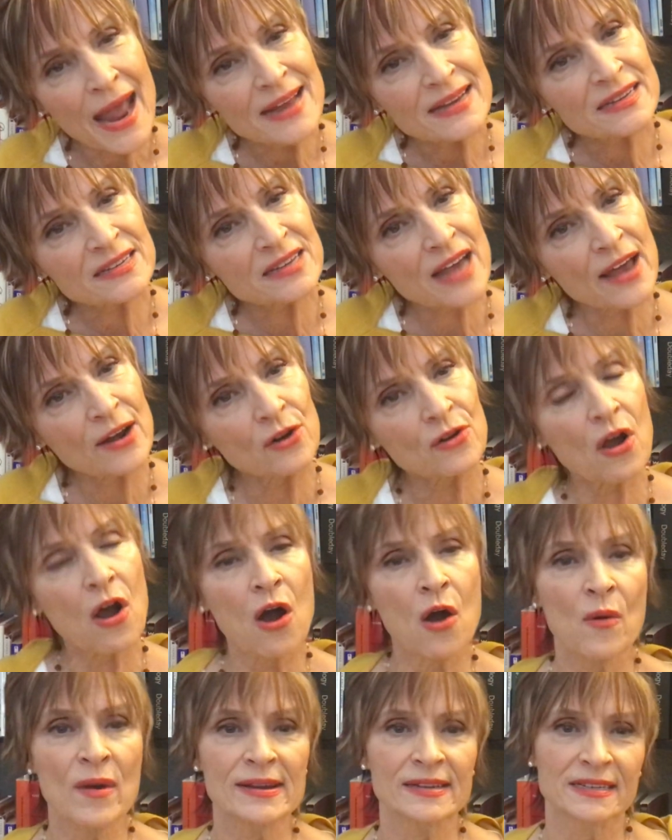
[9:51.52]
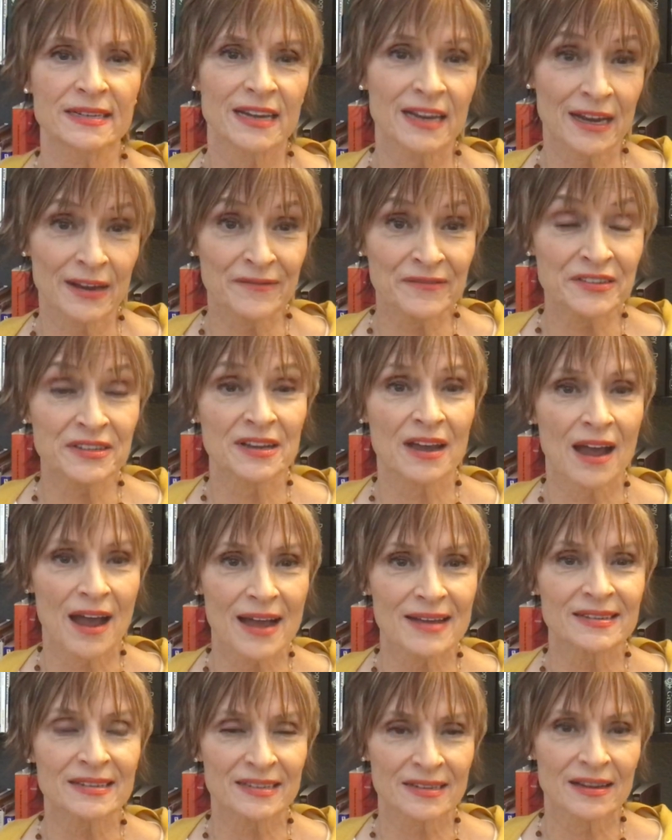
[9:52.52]
Saturn always gives
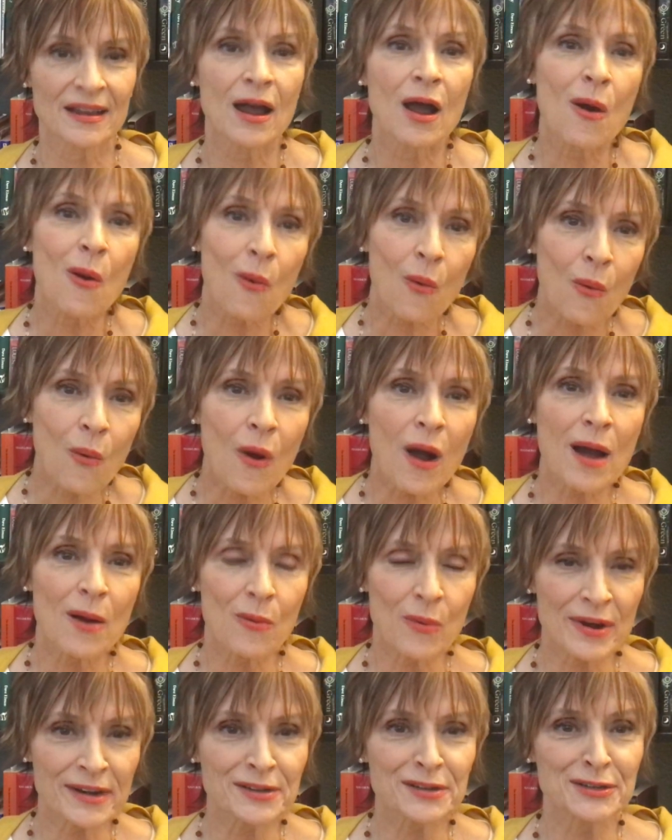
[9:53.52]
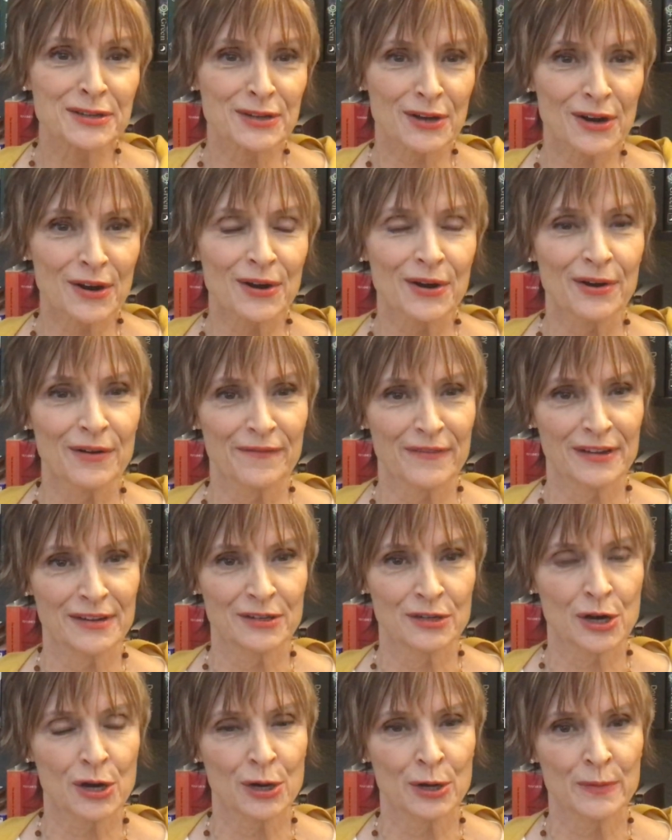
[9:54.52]
us what we deserve in
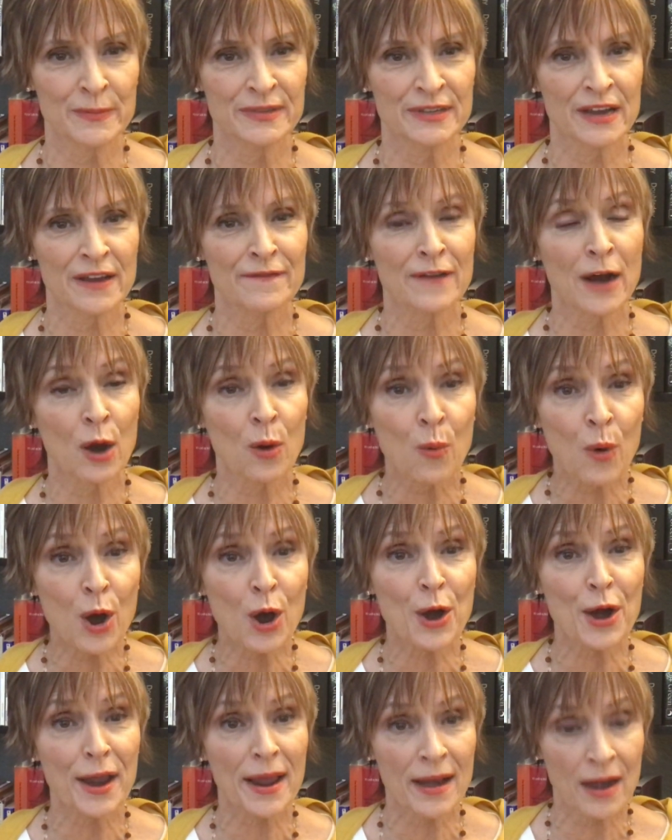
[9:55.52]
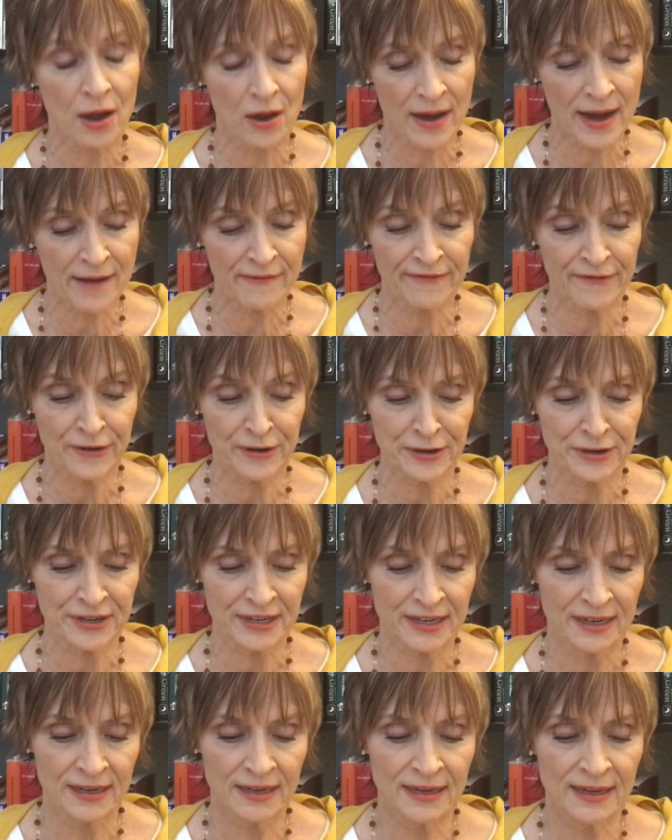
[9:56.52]
terms of our work and our effort.
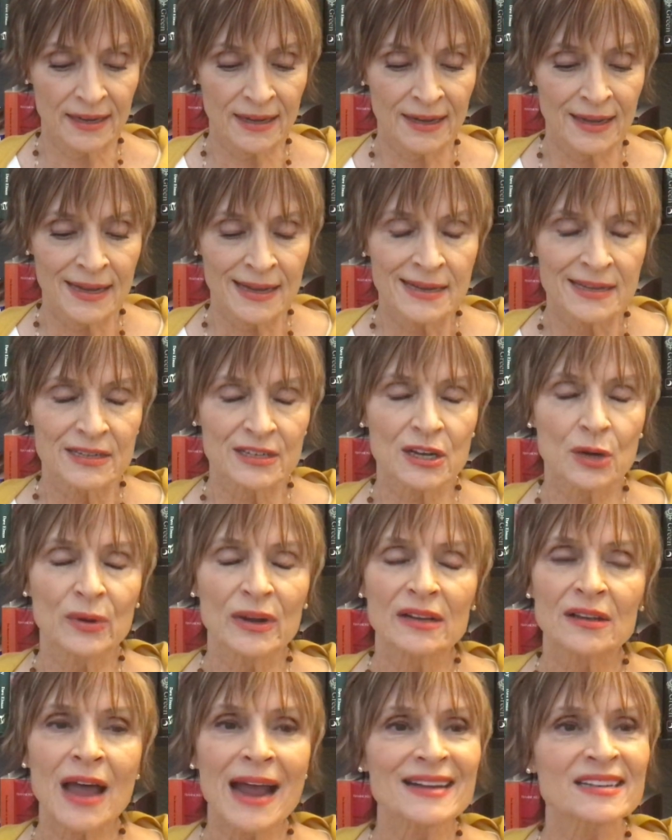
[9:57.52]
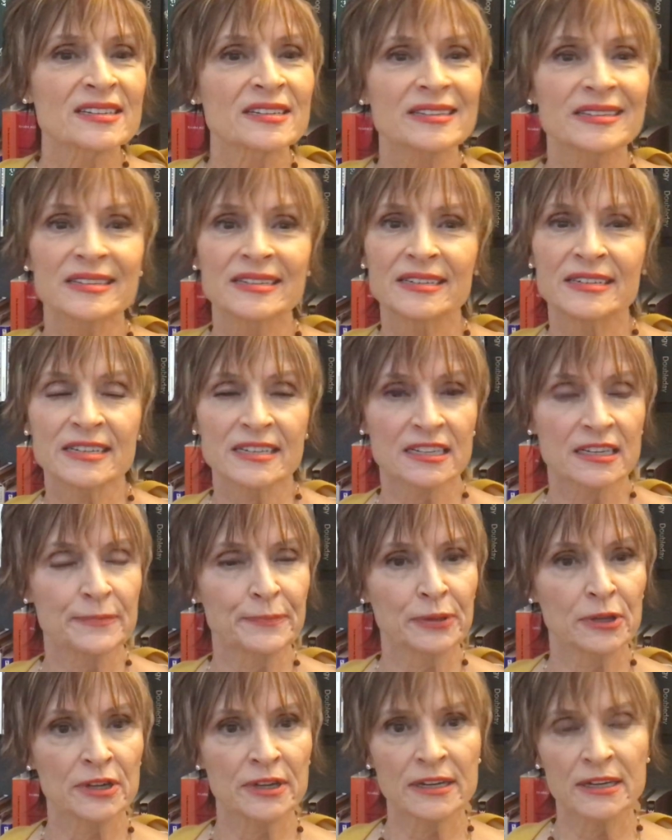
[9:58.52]
So it likes this
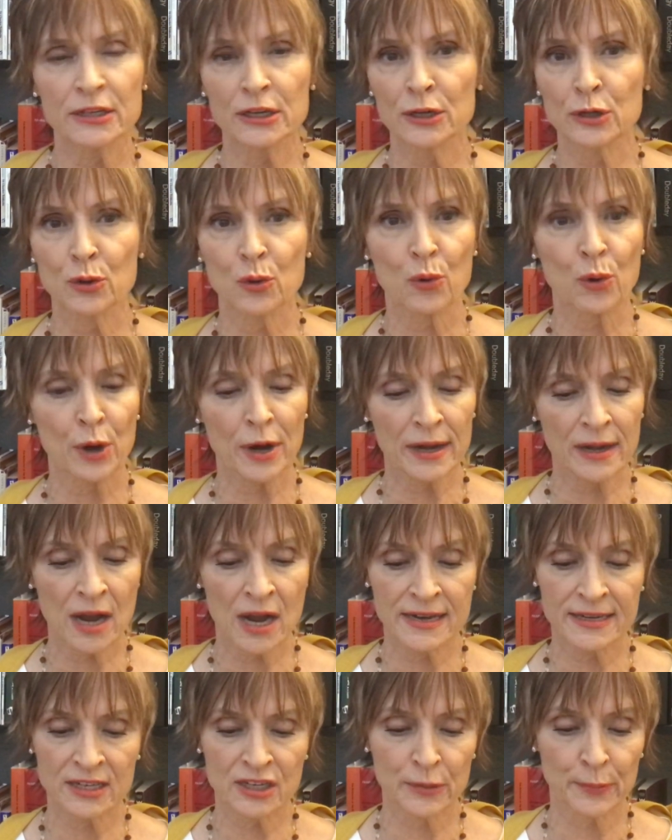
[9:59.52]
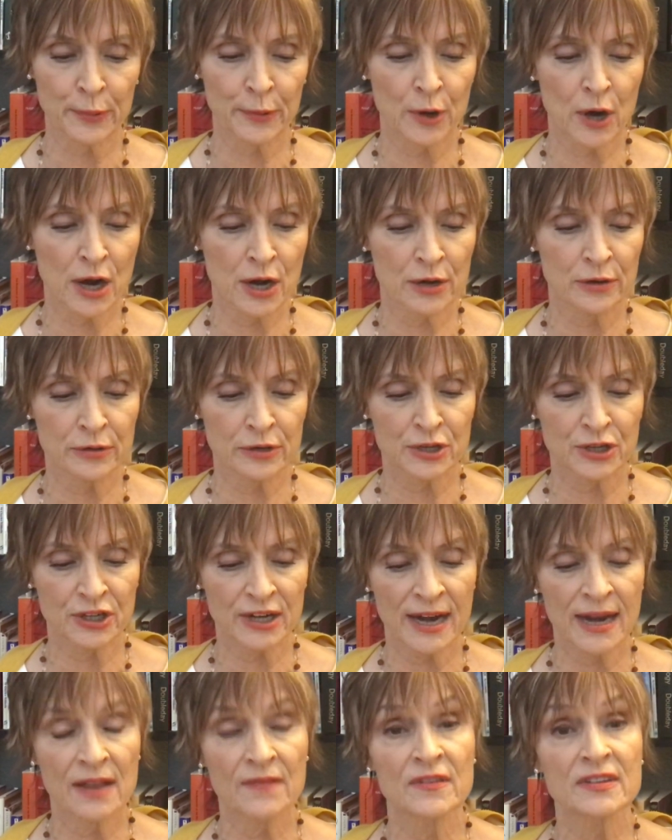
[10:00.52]
disciplined and organized approach,
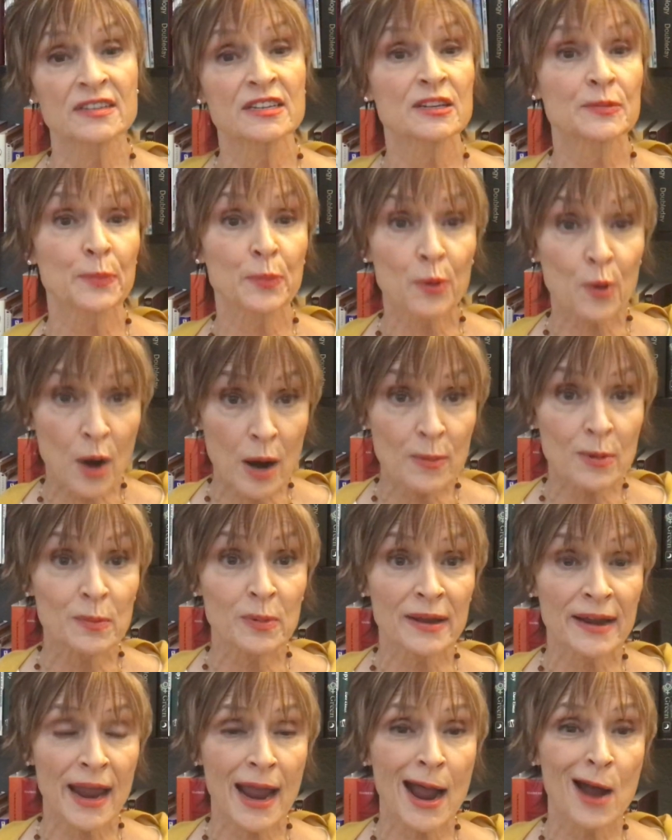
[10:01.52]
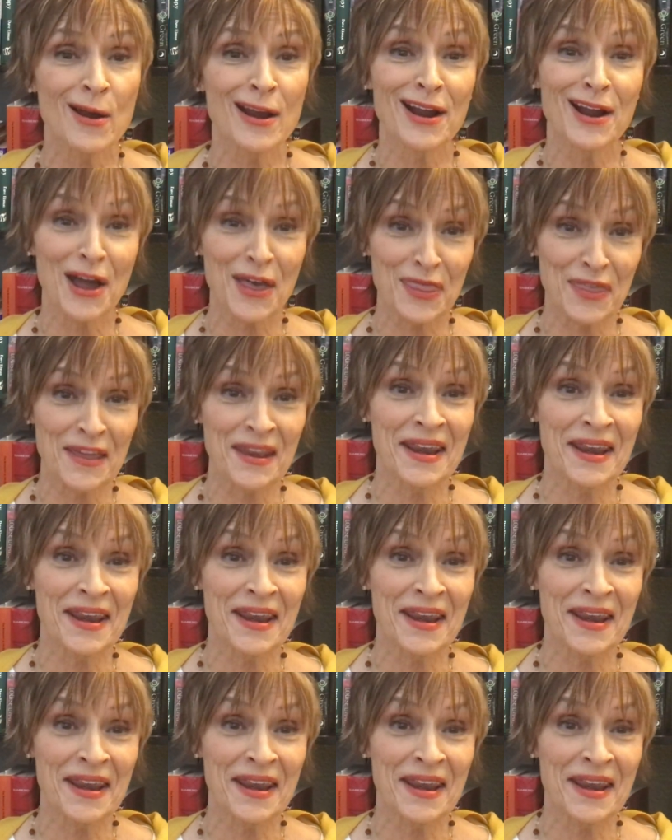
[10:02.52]
and this is probably how it got the